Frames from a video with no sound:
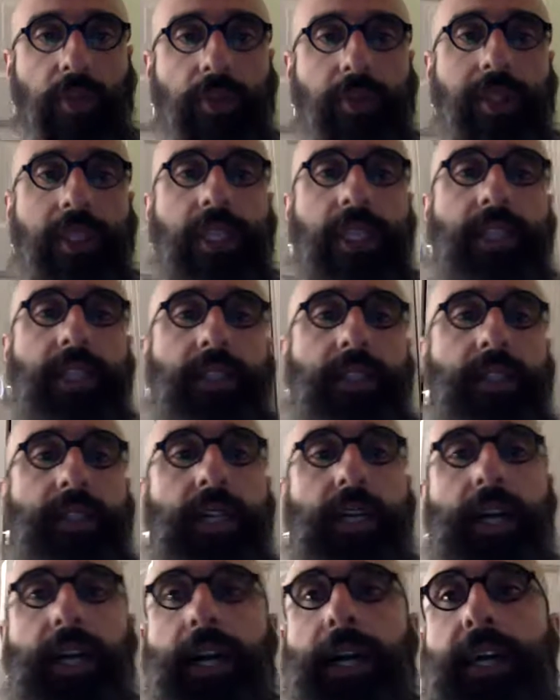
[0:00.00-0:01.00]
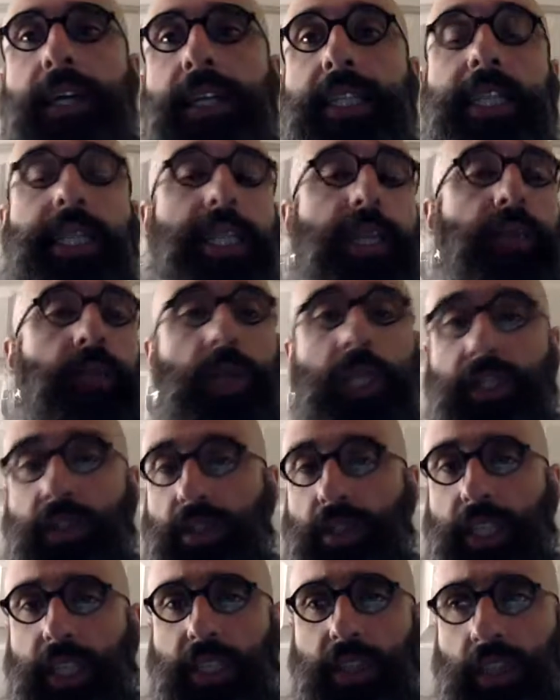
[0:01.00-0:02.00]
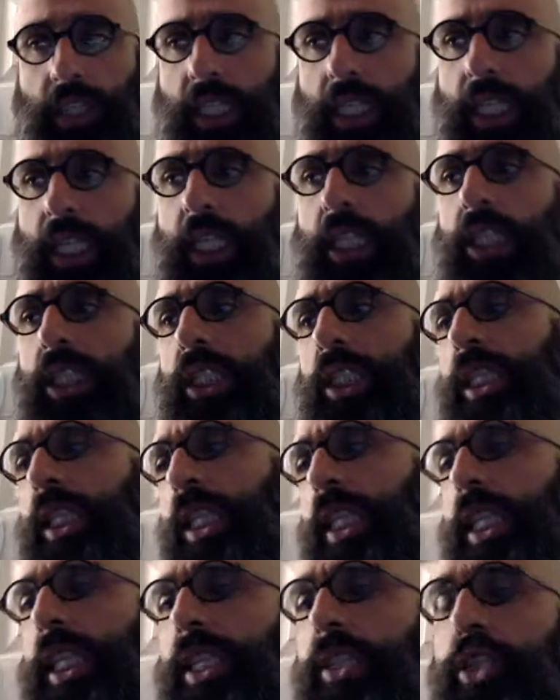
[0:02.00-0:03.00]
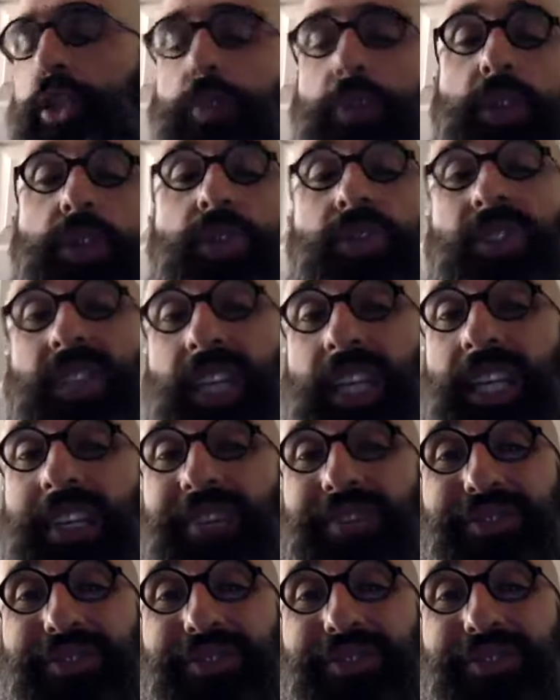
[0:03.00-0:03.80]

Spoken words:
with getting Western education, especially in